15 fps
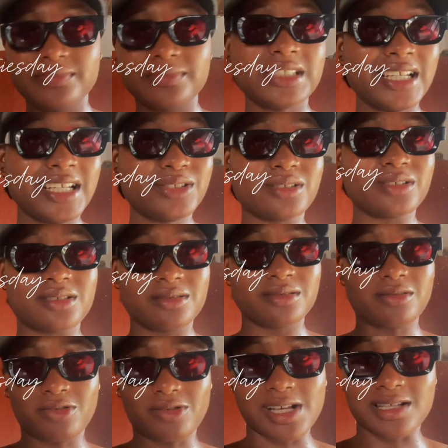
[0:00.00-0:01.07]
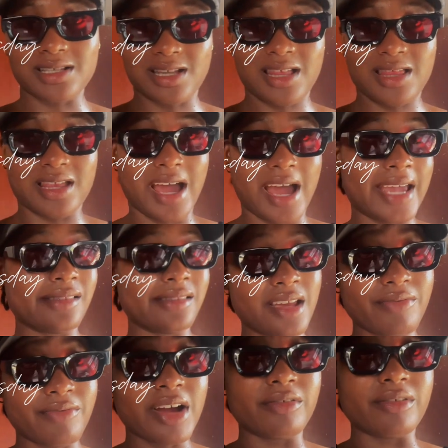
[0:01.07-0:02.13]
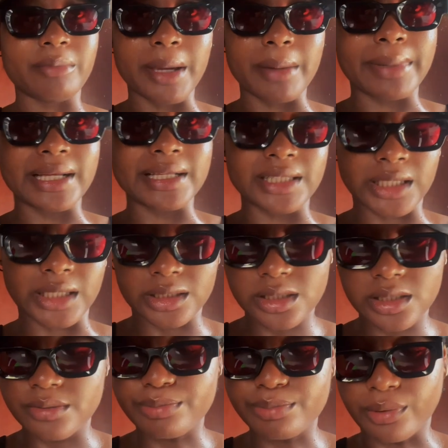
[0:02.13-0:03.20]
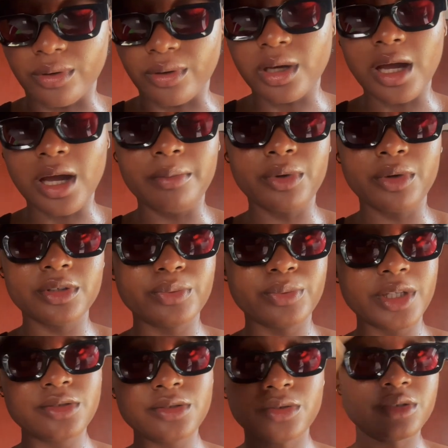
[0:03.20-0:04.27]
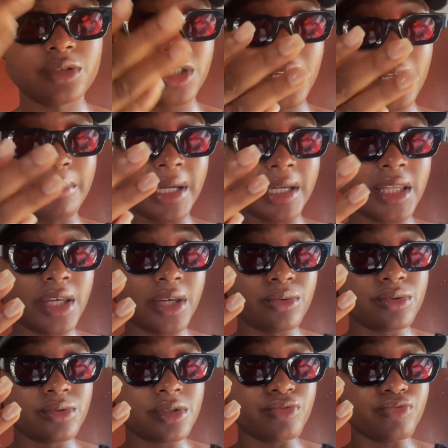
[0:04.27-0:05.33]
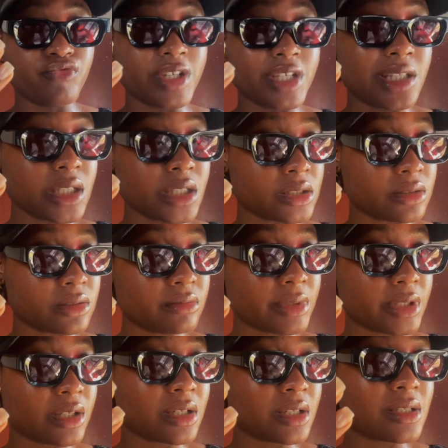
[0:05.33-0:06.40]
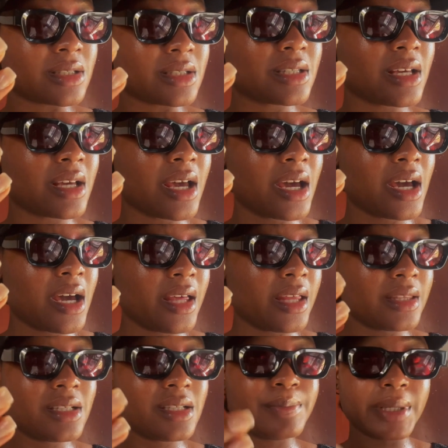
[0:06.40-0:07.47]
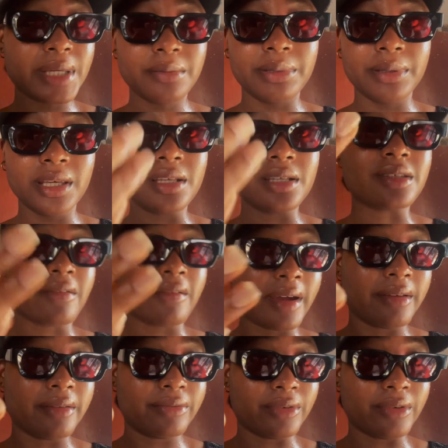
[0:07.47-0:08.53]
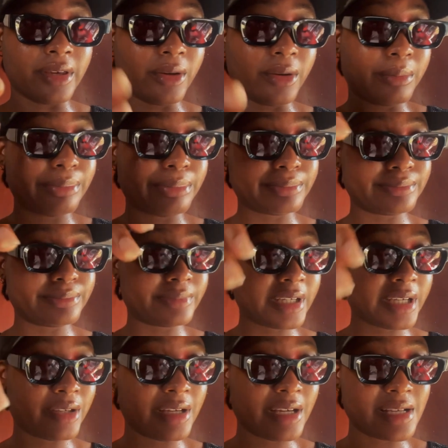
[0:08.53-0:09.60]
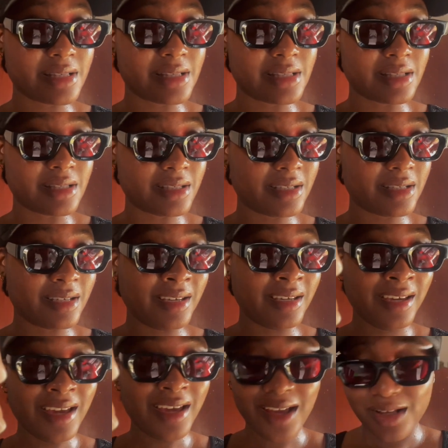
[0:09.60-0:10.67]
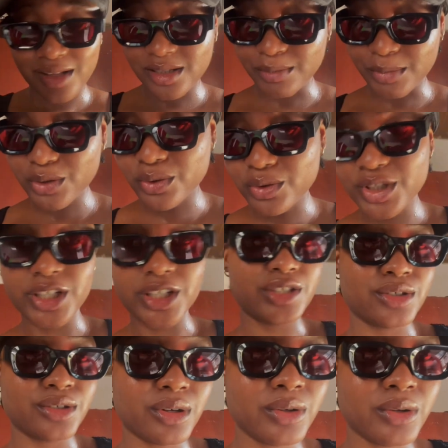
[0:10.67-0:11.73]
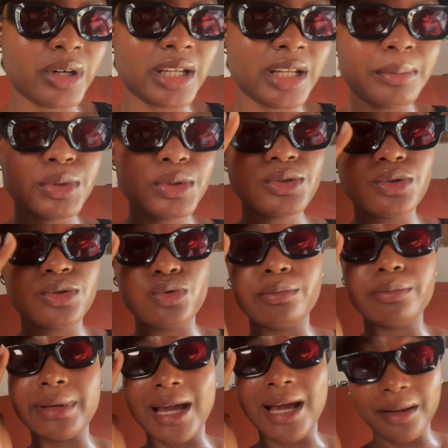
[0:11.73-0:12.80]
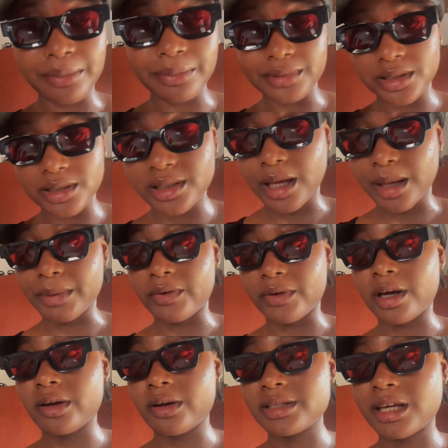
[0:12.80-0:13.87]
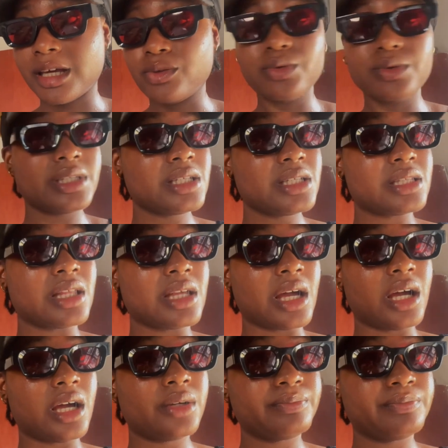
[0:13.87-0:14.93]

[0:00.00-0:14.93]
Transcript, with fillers: let's just understand that I never remember dates, but I'm on the way to go get my nails redone because this baby is crying for help. Can you guys see? So I'm going to go change the color and I'm going to do Biab this time around because I noticed that